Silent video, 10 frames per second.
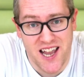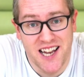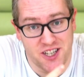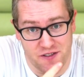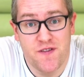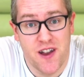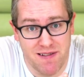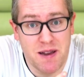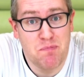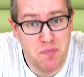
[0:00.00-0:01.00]
is a
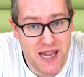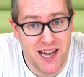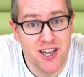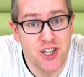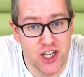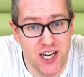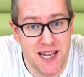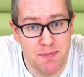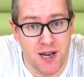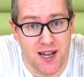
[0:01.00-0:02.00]
very big
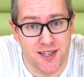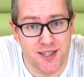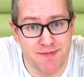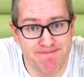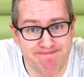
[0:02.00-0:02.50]
chili plant.